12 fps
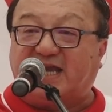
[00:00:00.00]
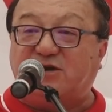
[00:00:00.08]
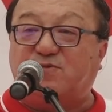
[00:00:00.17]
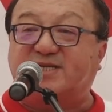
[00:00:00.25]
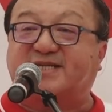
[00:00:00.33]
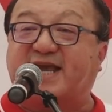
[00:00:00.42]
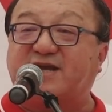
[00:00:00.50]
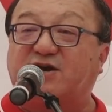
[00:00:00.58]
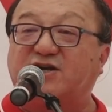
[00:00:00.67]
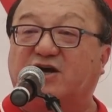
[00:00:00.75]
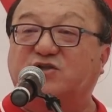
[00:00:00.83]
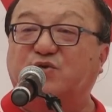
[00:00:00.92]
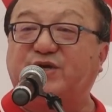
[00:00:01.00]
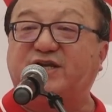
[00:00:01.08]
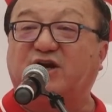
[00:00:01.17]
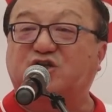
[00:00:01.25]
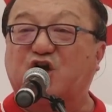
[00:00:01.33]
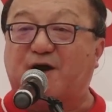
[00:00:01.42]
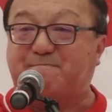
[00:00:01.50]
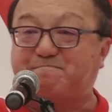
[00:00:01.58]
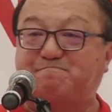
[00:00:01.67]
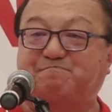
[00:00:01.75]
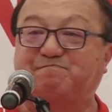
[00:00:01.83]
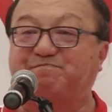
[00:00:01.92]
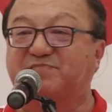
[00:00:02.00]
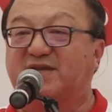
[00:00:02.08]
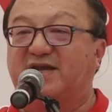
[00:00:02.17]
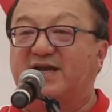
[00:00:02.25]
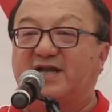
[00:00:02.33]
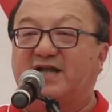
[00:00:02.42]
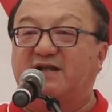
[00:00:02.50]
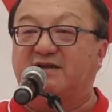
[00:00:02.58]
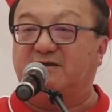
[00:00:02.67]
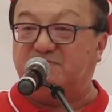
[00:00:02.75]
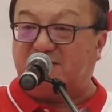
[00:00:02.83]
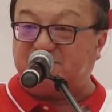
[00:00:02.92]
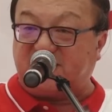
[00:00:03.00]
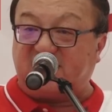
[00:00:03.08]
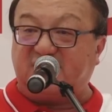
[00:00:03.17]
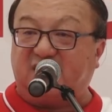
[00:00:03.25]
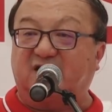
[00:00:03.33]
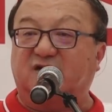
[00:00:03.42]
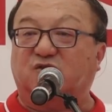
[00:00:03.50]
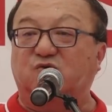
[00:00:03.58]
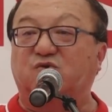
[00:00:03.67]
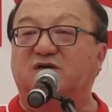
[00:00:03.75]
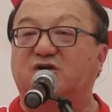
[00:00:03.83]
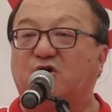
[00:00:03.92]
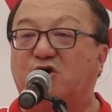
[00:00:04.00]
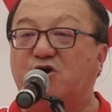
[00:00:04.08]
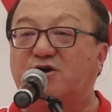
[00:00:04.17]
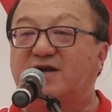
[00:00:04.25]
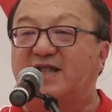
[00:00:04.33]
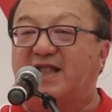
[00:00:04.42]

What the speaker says: he would say, you're not doing your job. Remember a year or two ago?